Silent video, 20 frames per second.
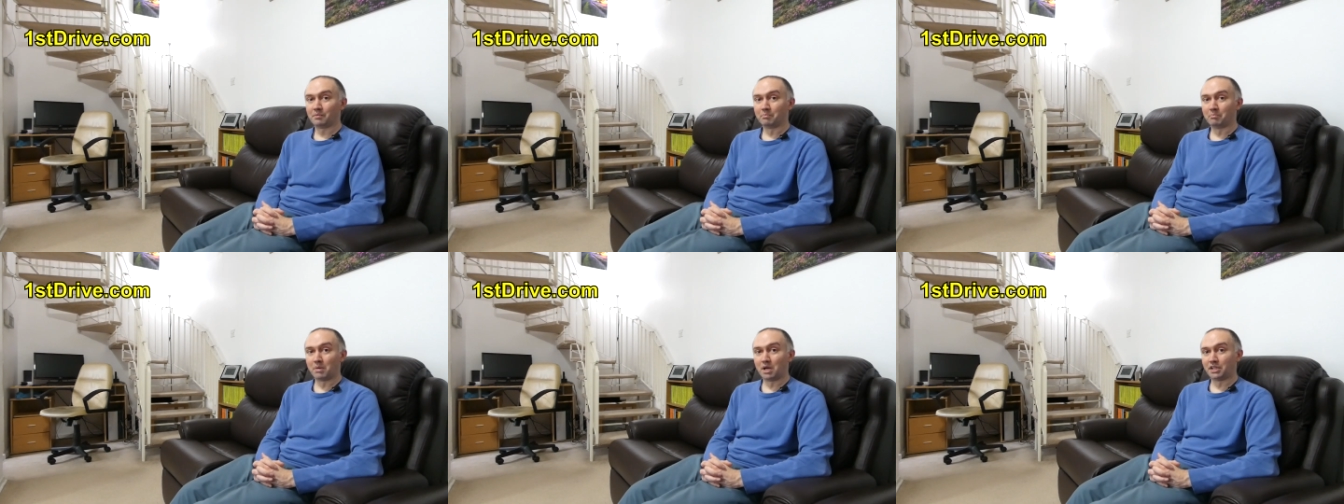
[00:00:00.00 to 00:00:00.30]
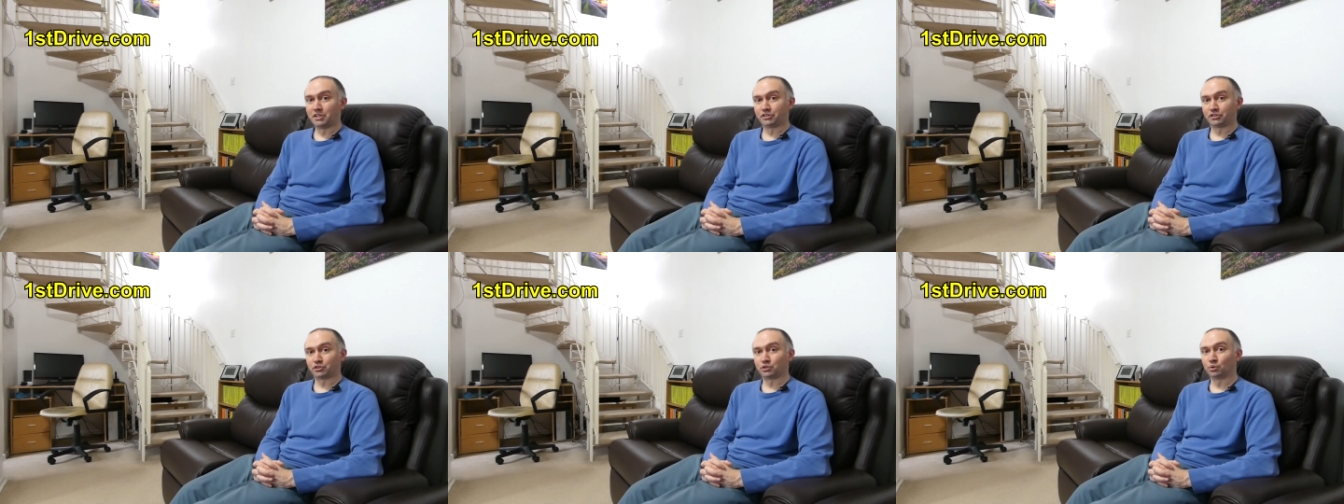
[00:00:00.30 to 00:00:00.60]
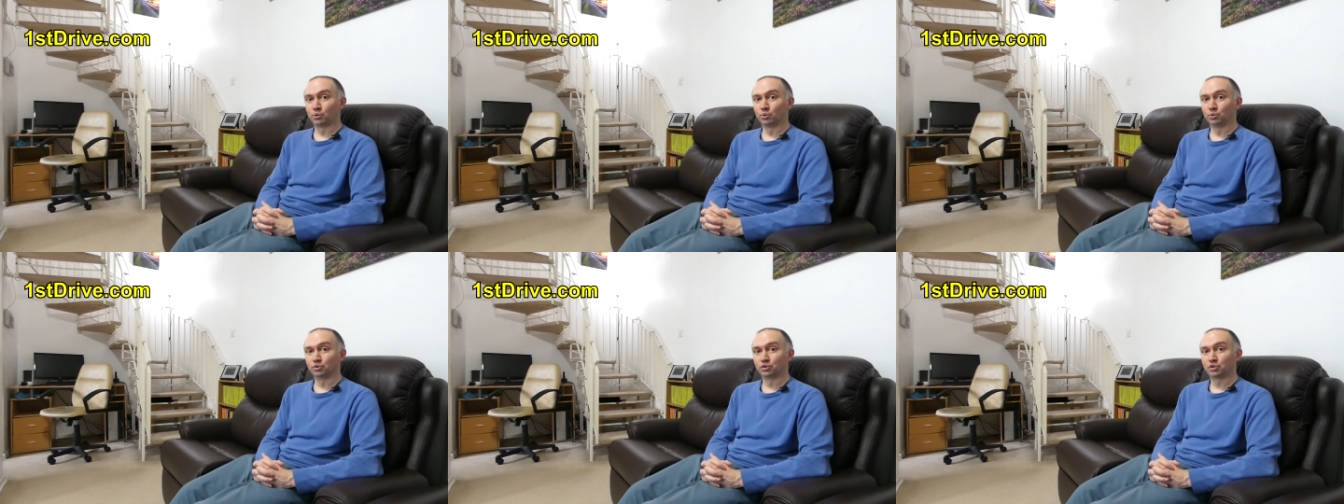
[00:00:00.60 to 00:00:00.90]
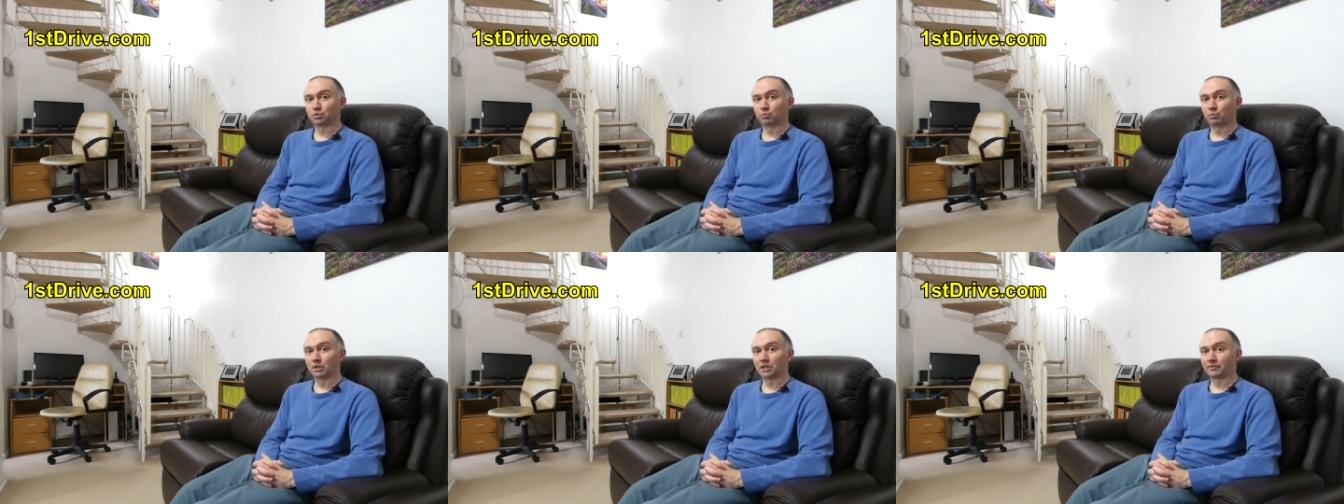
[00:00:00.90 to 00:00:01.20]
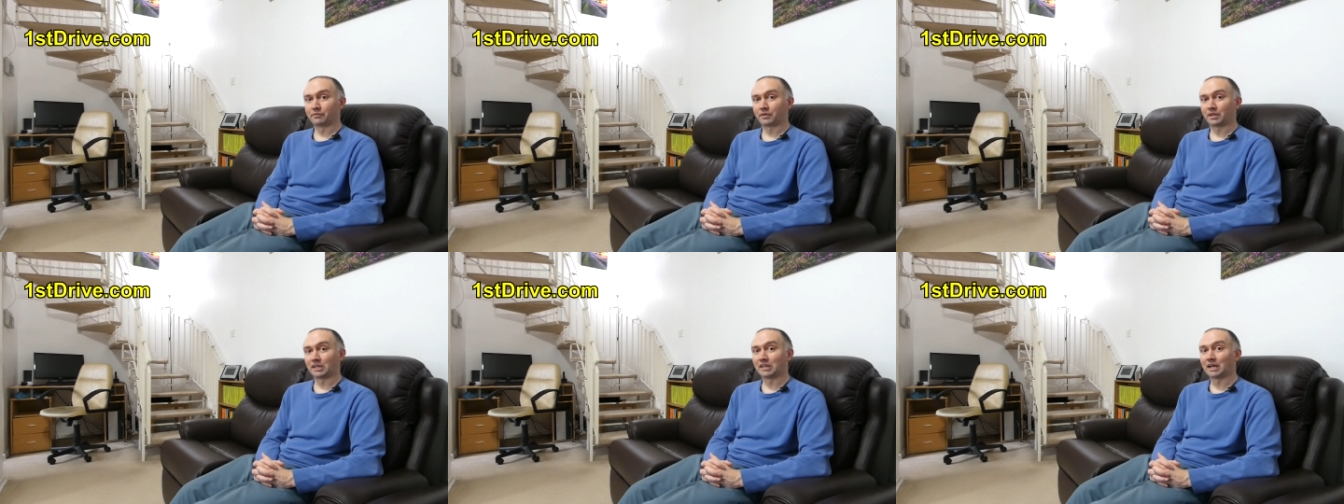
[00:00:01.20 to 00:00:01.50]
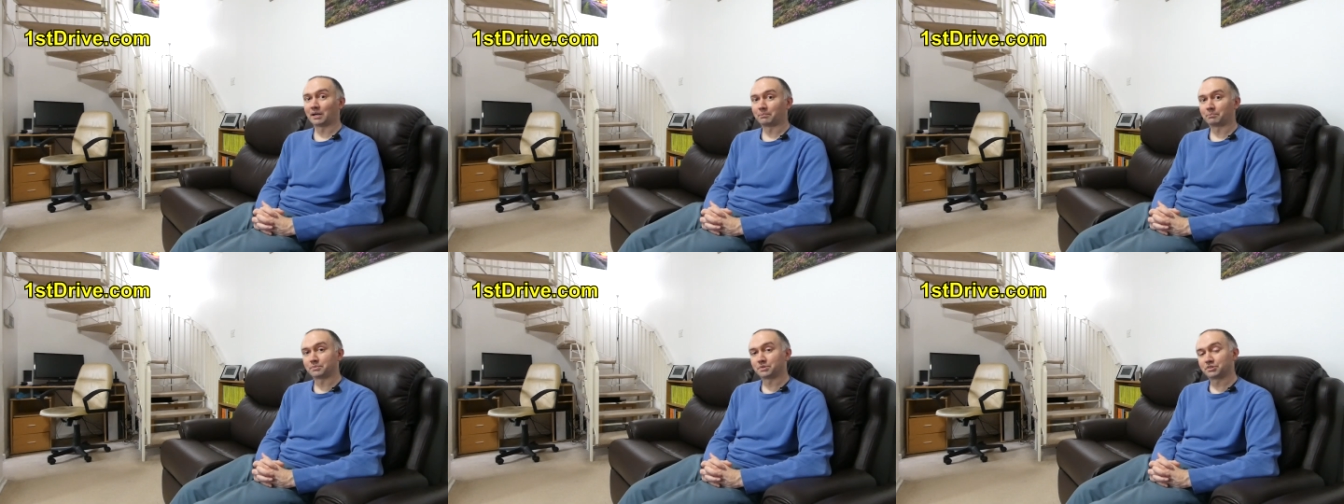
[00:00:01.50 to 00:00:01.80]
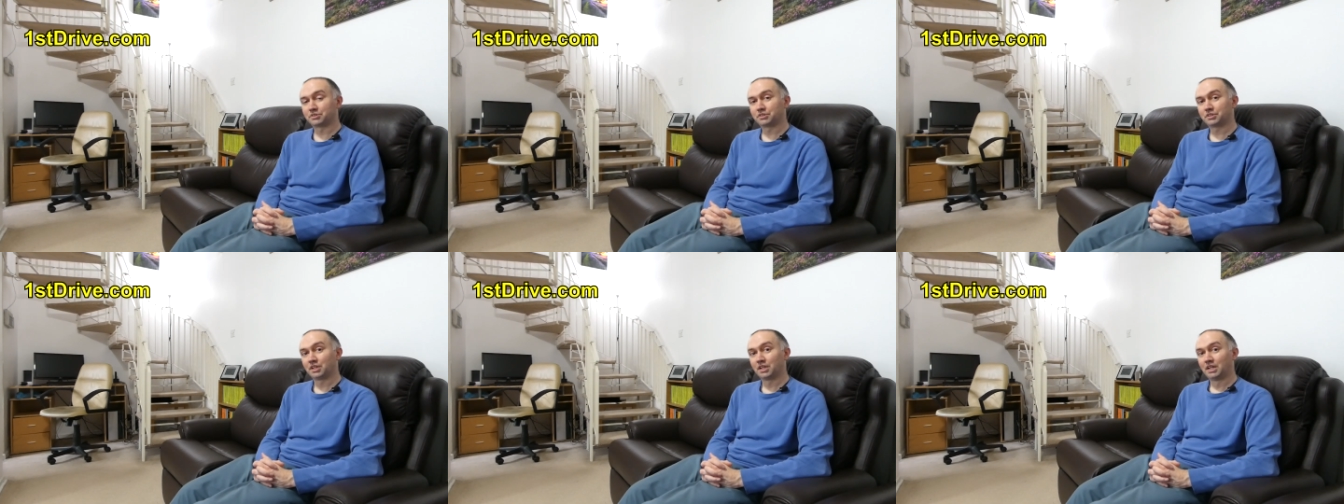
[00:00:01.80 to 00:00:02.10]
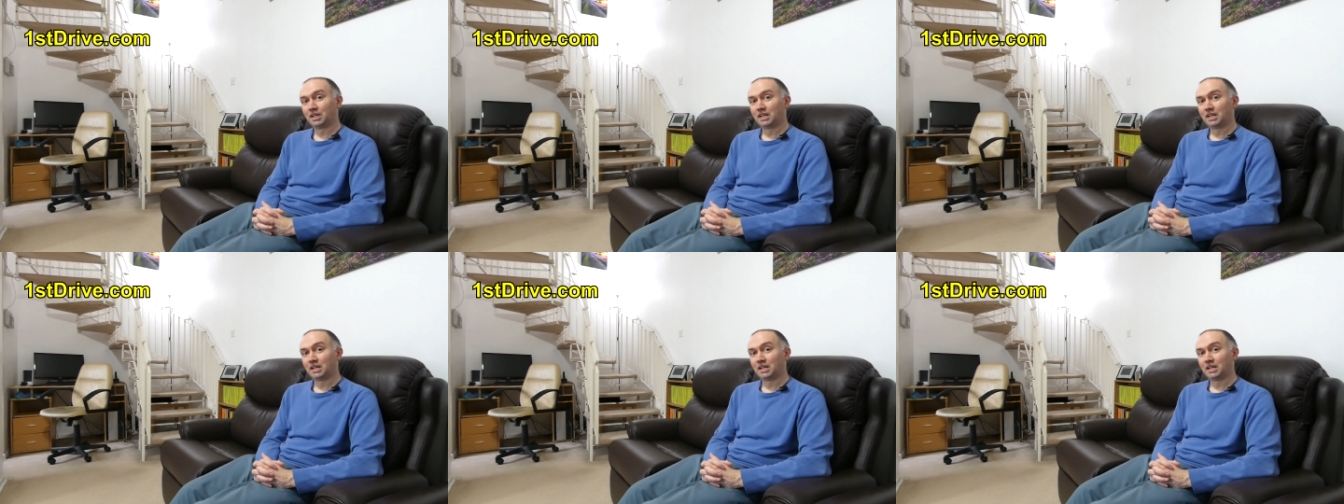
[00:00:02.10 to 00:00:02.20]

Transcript: Many schools will have collapsed.